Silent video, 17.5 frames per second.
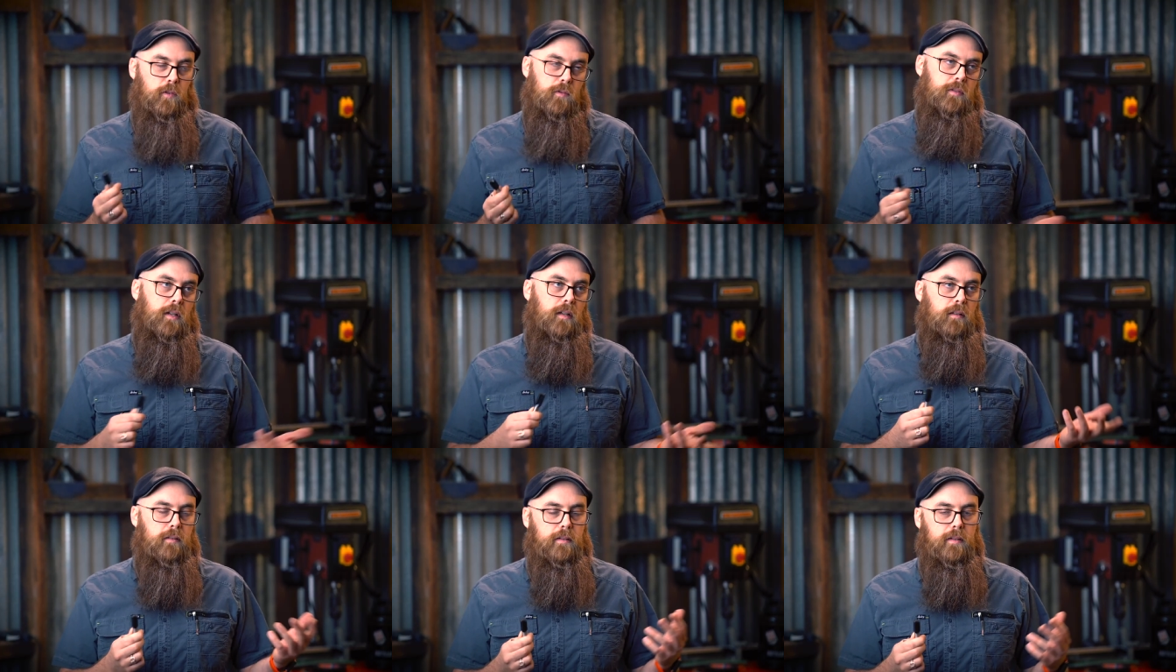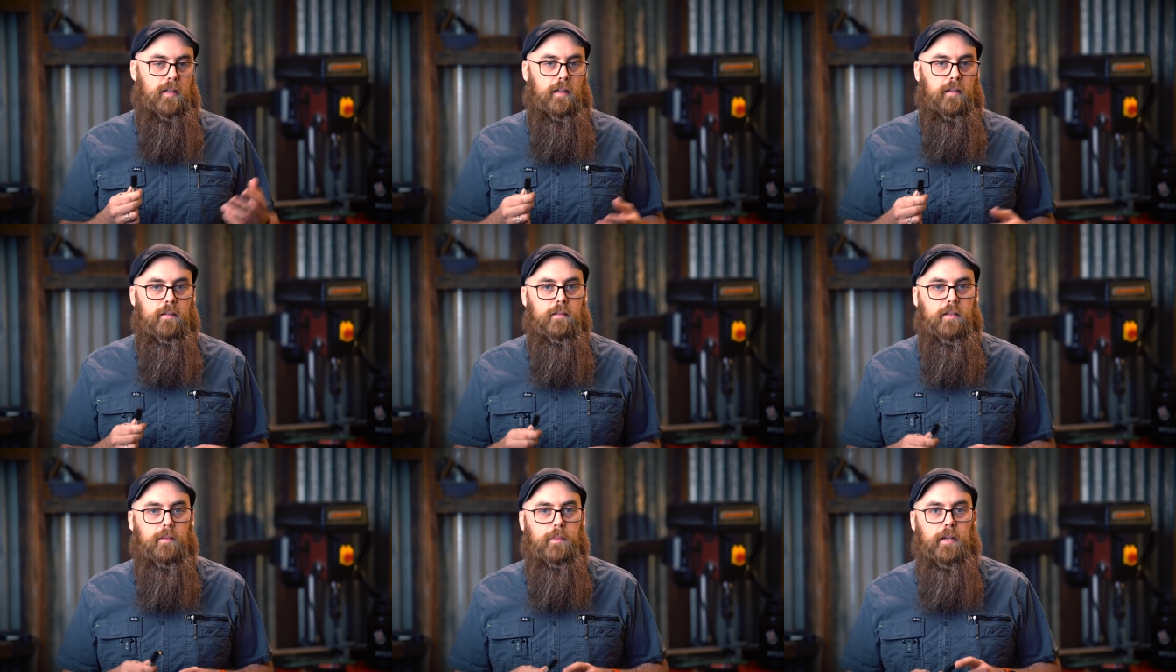or duller than the
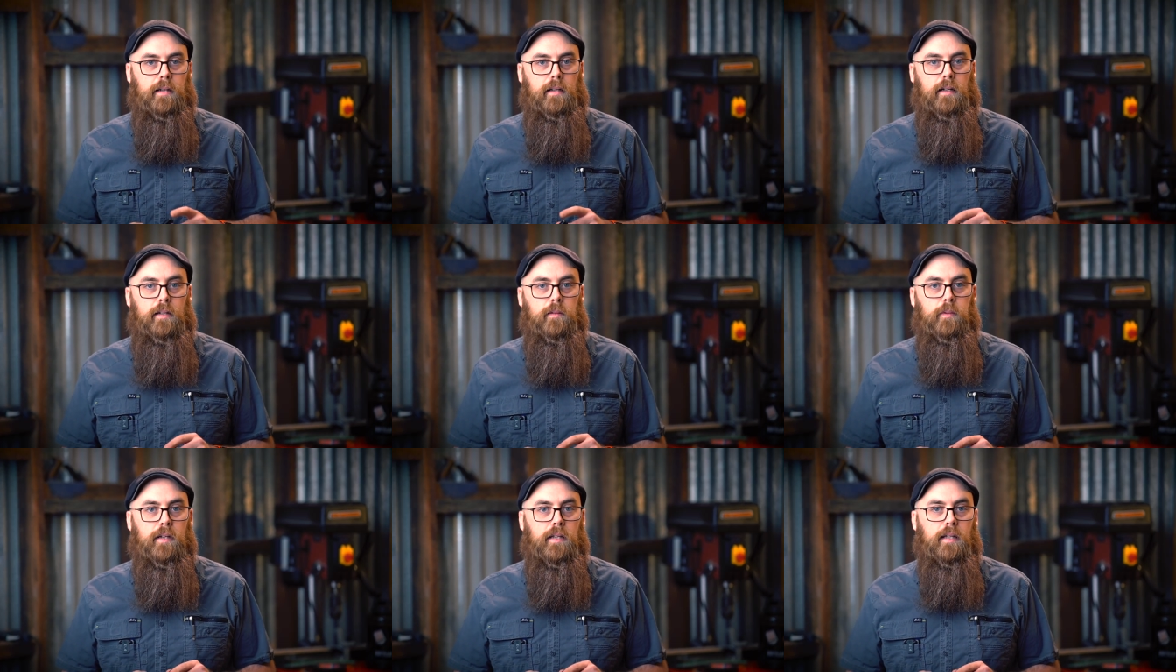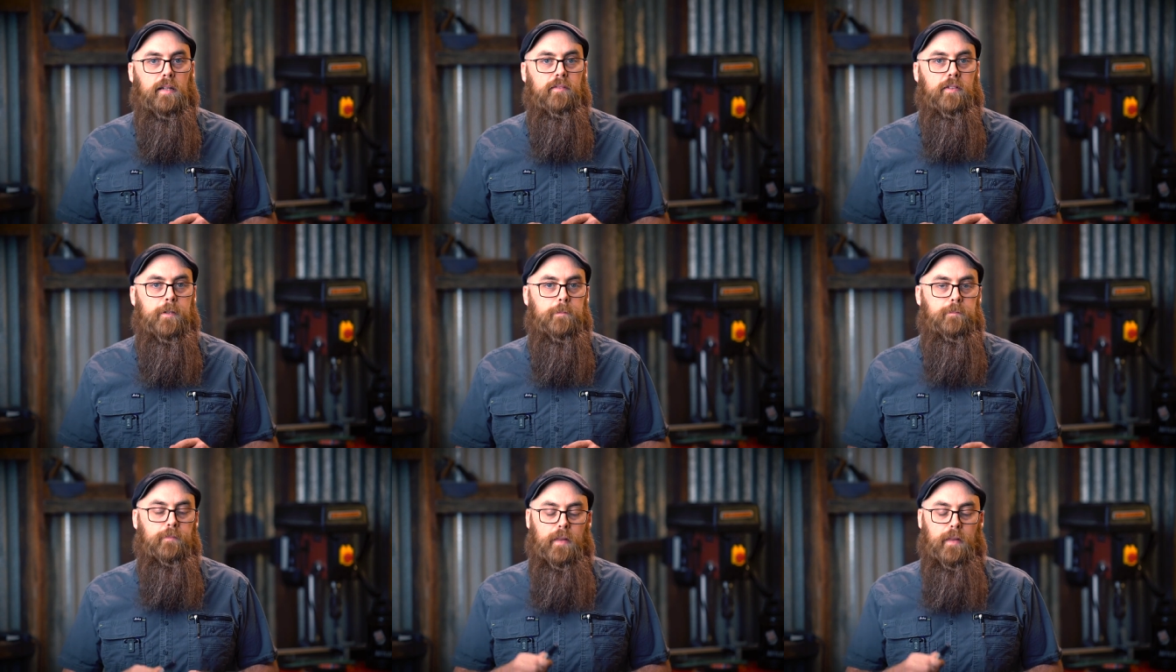other, depending on how you want to think of it.